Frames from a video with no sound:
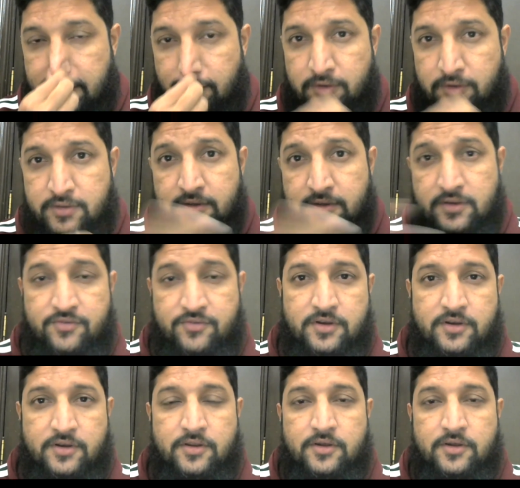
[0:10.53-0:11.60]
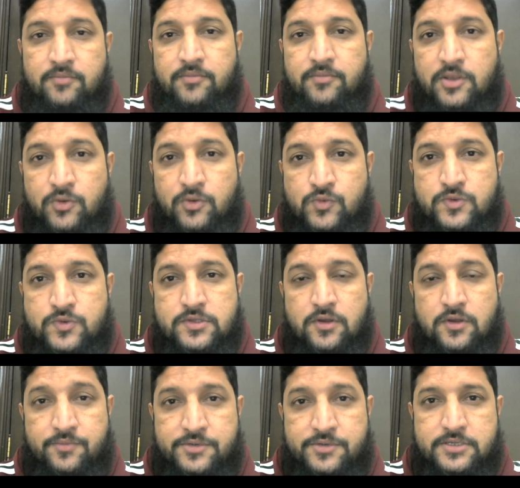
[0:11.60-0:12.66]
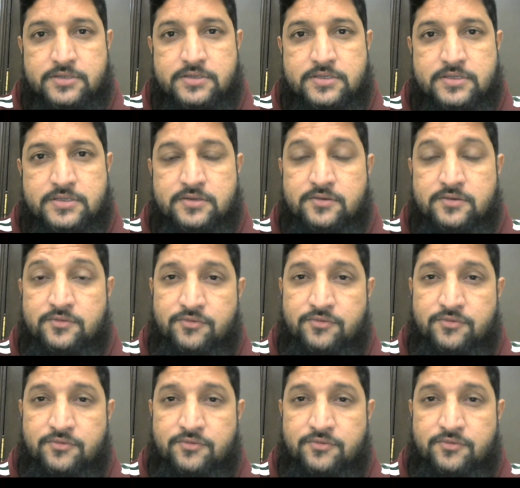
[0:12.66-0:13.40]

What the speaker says: what are the different menus, options, and